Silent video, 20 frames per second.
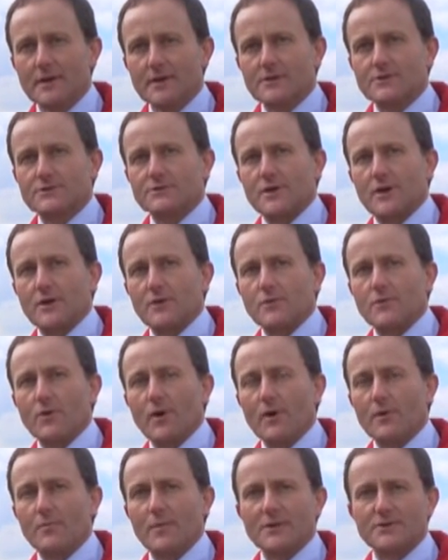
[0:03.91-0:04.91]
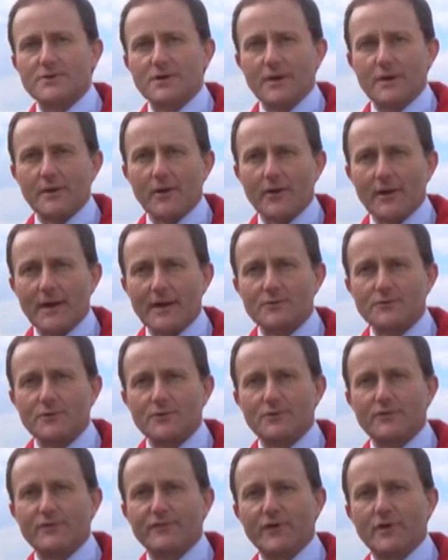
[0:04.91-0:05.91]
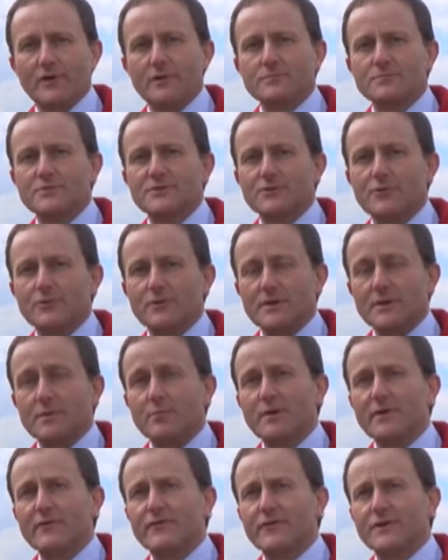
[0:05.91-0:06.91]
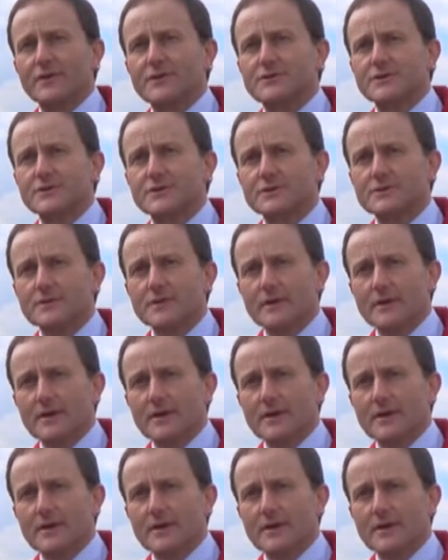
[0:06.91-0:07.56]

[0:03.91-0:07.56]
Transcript: so I'm actually going out onto farms, talking to beef finishers,